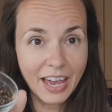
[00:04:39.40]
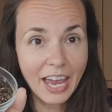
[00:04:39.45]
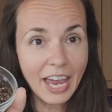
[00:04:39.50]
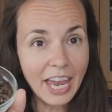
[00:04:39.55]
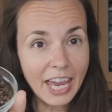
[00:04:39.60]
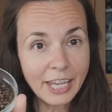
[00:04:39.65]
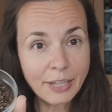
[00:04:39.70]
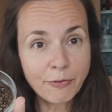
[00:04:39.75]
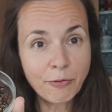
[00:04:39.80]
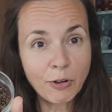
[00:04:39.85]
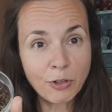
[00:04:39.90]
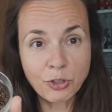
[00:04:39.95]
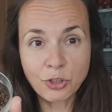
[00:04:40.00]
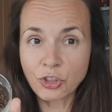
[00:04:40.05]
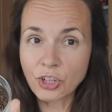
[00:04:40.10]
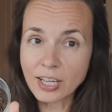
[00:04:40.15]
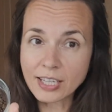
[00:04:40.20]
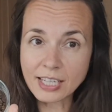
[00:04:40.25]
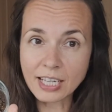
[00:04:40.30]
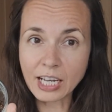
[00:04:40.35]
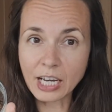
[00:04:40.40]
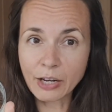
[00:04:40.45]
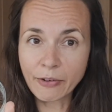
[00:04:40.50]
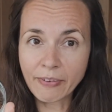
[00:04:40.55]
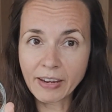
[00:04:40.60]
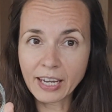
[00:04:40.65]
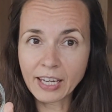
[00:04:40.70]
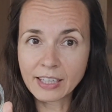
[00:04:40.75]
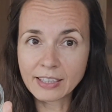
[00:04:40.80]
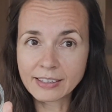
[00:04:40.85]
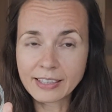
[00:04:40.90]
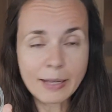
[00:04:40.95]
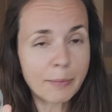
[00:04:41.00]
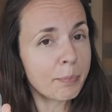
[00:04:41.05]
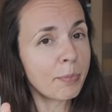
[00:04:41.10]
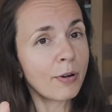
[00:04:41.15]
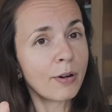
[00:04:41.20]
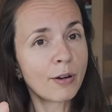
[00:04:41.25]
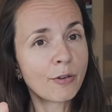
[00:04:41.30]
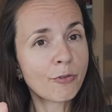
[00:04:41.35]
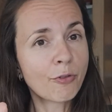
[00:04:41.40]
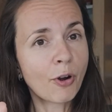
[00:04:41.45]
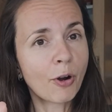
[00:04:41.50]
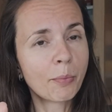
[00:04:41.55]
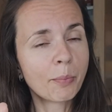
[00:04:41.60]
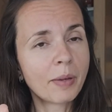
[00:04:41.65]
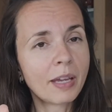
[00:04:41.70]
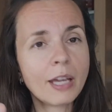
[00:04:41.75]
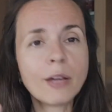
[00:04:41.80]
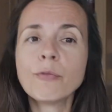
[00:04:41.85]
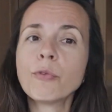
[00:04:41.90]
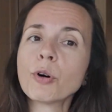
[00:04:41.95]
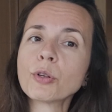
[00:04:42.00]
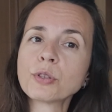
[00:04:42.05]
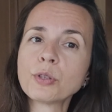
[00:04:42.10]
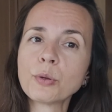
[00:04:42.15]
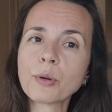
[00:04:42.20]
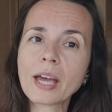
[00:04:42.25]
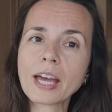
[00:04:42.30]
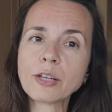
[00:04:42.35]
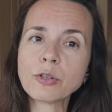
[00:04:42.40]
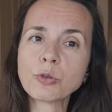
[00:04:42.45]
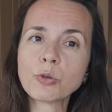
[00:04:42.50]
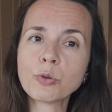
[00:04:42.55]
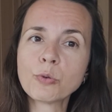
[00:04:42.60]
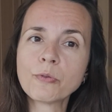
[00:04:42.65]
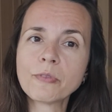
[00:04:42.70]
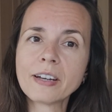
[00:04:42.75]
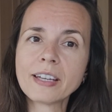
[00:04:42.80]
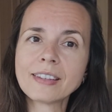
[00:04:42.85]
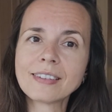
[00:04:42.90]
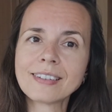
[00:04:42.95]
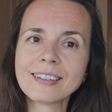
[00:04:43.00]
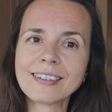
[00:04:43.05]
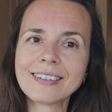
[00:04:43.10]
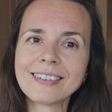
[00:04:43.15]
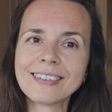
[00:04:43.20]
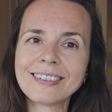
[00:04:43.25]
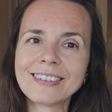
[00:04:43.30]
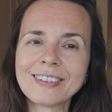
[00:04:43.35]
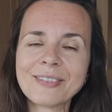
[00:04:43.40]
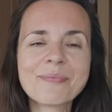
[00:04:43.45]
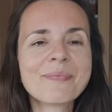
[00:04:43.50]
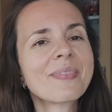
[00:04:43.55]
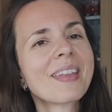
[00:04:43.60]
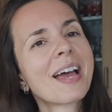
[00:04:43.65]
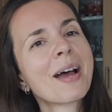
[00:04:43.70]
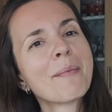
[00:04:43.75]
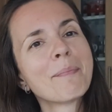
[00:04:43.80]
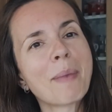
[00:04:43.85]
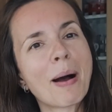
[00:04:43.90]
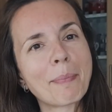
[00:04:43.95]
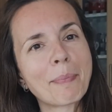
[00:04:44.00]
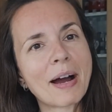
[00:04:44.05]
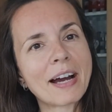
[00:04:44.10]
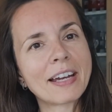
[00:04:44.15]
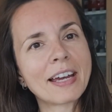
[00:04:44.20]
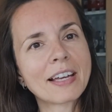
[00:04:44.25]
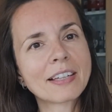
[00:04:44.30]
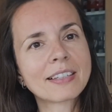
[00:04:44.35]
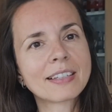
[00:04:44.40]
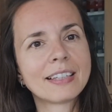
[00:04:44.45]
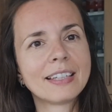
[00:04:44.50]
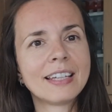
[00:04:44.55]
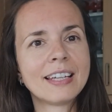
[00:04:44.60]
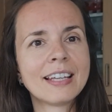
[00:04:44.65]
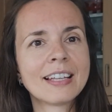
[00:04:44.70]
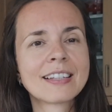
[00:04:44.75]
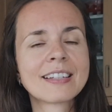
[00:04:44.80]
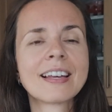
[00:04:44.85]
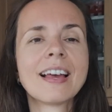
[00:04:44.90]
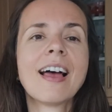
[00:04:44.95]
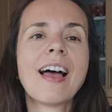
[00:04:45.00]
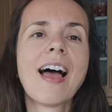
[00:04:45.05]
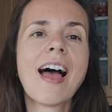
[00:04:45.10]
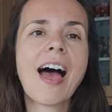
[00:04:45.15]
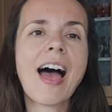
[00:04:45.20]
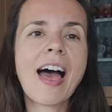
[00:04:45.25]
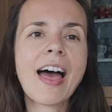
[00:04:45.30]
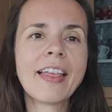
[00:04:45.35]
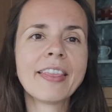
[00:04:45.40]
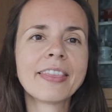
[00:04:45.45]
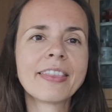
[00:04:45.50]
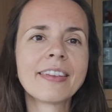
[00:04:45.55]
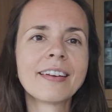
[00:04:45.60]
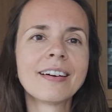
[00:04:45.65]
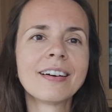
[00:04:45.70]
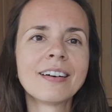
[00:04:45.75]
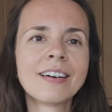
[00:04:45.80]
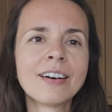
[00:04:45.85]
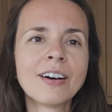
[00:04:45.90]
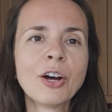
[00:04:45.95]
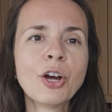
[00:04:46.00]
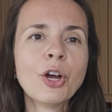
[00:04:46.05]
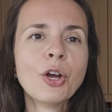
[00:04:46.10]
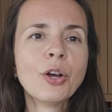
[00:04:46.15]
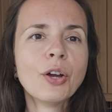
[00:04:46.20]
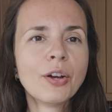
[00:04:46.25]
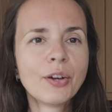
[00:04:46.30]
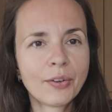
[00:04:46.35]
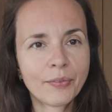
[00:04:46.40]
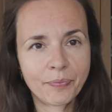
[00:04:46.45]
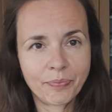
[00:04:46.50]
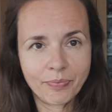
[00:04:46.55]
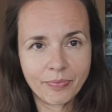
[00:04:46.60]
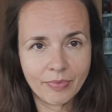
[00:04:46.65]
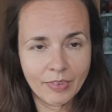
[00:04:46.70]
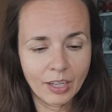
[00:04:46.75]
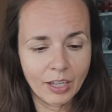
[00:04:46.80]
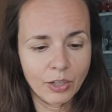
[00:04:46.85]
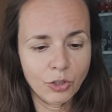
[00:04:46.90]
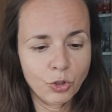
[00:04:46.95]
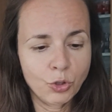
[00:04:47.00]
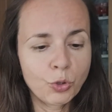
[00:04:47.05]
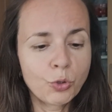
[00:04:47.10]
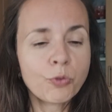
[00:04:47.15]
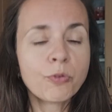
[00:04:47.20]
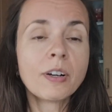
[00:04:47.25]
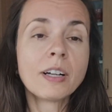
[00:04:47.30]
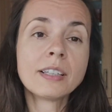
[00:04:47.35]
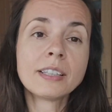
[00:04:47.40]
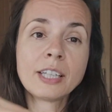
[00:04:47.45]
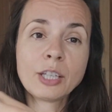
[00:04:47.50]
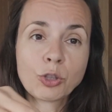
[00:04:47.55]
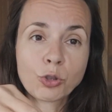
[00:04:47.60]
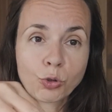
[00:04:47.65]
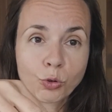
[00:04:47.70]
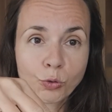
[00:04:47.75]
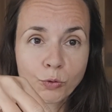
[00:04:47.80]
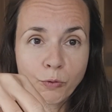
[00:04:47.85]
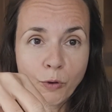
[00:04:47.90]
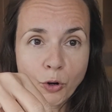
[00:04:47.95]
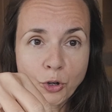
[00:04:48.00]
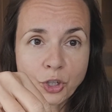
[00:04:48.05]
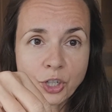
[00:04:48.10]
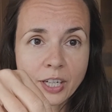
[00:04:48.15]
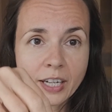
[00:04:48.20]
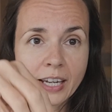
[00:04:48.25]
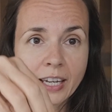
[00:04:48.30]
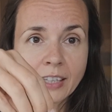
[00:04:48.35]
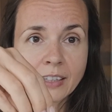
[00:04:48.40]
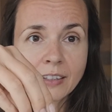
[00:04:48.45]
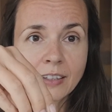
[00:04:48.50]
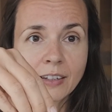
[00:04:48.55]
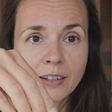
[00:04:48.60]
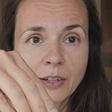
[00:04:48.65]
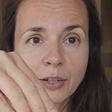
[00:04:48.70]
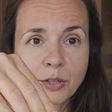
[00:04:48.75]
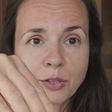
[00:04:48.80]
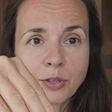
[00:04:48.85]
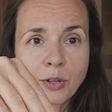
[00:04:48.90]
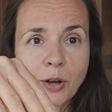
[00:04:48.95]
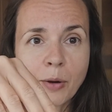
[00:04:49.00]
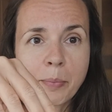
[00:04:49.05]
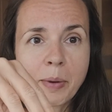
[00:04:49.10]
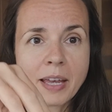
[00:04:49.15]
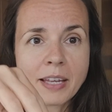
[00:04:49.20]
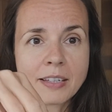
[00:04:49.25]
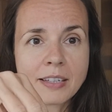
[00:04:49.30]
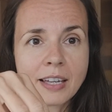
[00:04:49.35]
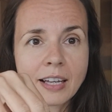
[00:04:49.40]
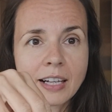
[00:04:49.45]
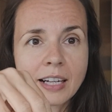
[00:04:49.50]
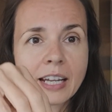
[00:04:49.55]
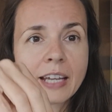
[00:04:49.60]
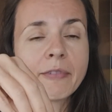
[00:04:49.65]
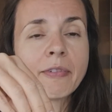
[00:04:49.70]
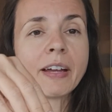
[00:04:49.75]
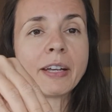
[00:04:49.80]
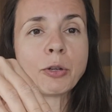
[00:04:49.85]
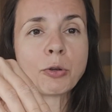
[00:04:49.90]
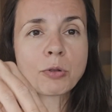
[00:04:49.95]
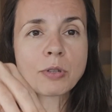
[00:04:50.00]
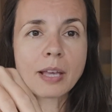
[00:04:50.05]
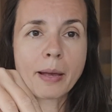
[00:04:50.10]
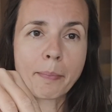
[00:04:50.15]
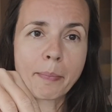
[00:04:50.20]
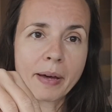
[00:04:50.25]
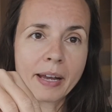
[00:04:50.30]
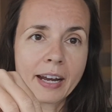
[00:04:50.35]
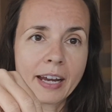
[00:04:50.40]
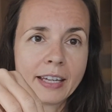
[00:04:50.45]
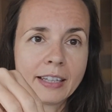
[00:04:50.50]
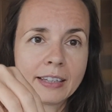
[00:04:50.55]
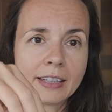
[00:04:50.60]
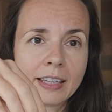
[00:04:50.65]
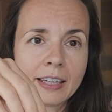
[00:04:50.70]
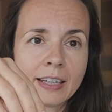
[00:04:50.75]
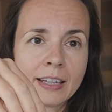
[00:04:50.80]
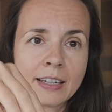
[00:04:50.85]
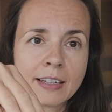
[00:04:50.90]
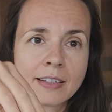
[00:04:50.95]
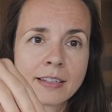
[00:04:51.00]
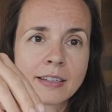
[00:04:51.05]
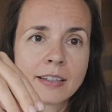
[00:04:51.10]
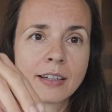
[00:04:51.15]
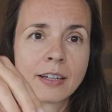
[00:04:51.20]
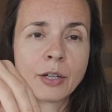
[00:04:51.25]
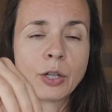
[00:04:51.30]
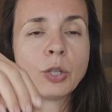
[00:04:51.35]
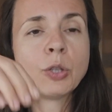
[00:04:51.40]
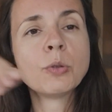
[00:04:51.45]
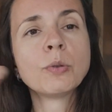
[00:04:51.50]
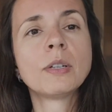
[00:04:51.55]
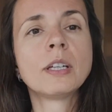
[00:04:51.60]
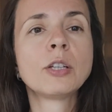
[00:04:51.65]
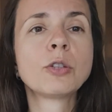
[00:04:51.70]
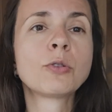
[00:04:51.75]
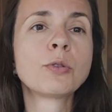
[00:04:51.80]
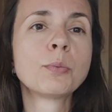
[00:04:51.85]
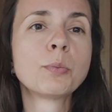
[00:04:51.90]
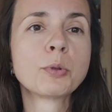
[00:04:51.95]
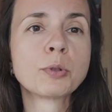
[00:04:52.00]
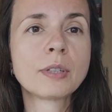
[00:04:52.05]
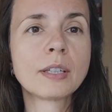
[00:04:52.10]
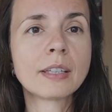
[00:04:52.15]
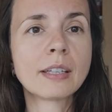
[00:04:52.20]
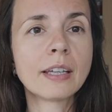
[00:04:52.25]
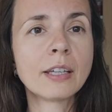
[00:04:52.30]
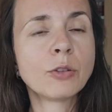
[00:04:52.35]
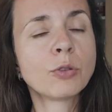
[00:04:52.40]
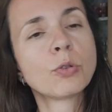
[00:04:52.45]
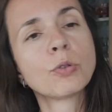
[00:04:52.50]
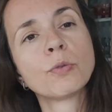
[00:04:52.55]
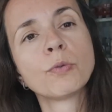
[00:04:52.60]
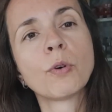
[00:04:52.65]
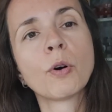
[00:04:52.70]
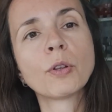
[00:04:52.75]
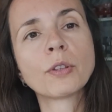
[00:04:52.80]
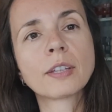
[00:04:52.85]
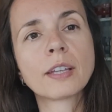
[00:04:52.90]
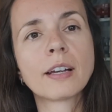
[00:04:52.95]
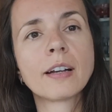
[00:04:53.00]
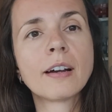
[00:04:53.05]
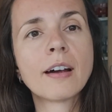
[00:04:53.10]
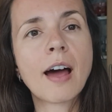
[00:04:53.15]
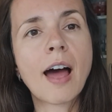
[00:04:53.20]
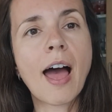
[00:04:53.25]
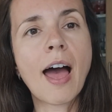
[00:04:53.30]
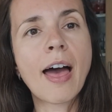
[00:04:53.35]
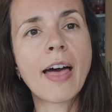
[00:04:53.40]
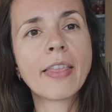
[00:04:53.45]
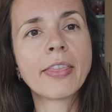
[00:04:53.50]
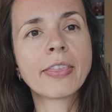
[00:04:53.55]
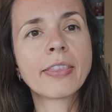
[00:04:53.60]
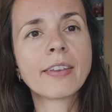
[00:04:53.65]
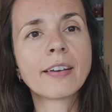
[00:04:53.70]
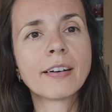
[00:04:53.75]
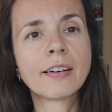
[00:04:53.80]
It was just a quick tip from me what you can do with papaya seeds, and you will need to wash it. So basically when you separate this, you need to put it into water and